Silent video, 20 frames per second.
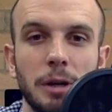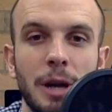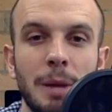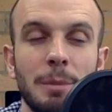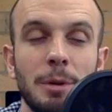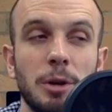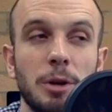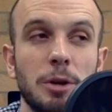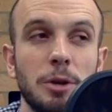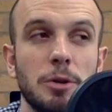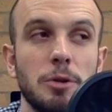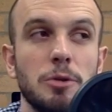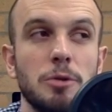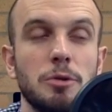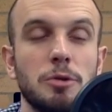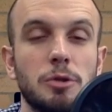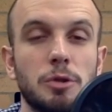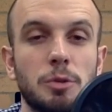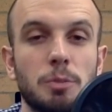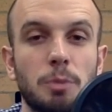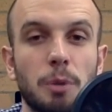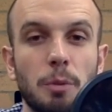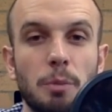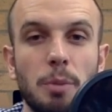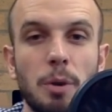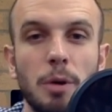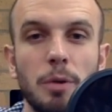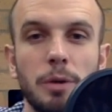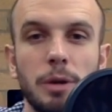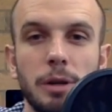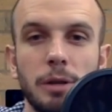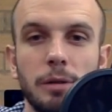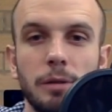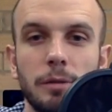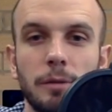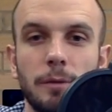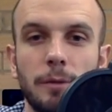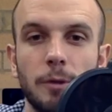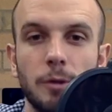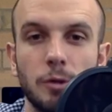I'm a huge proponent
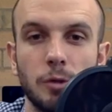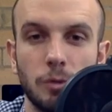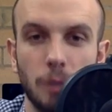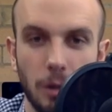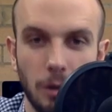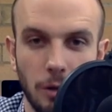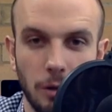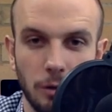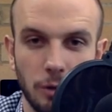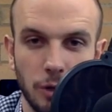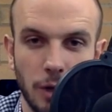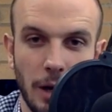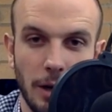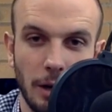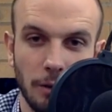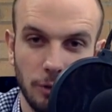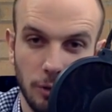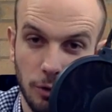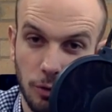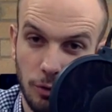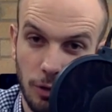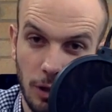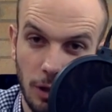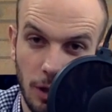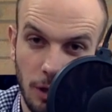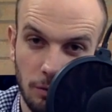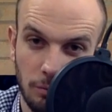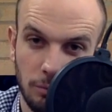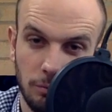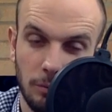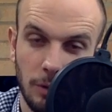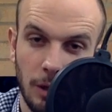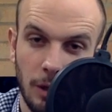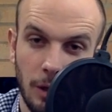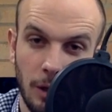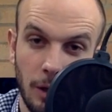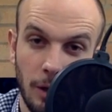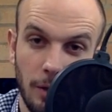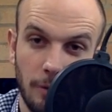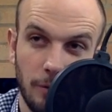for Trello. Shout out to Trello.
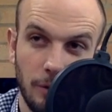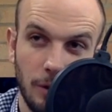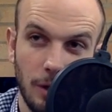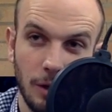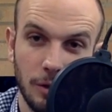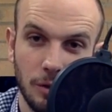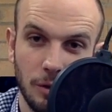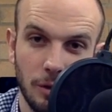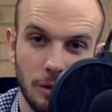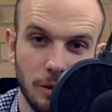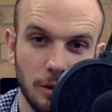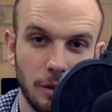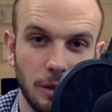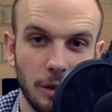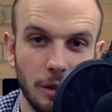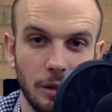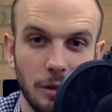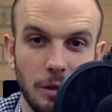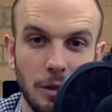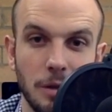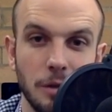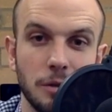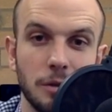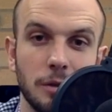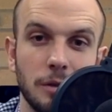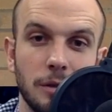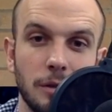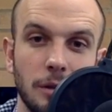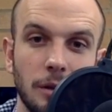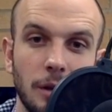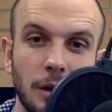If you guys are listening to this,